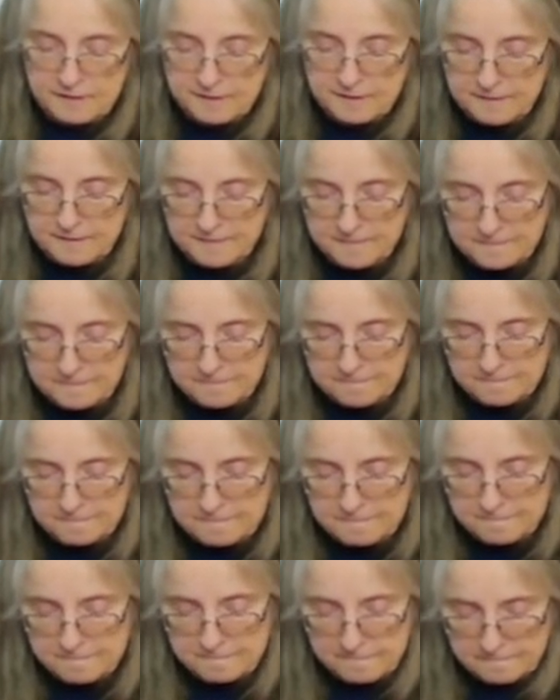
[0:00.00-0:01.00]

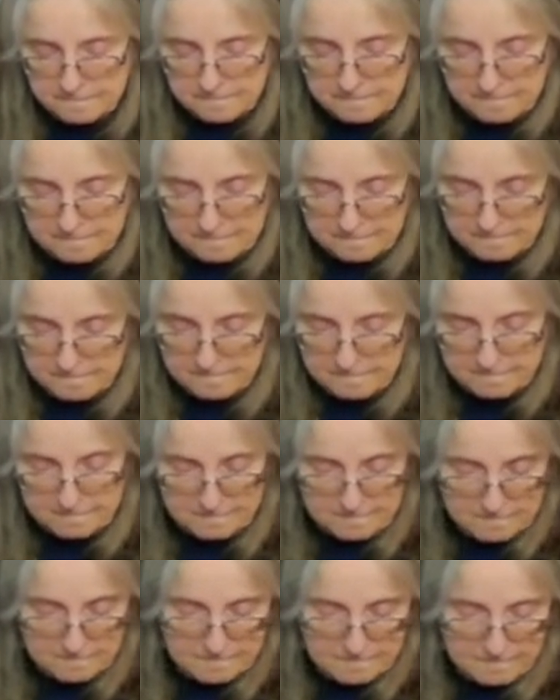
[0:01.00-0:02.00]

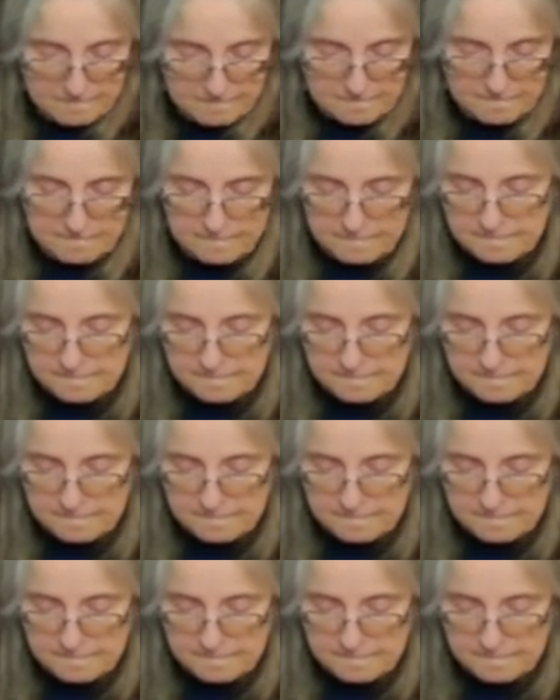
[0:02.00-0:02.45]
(no one is talking)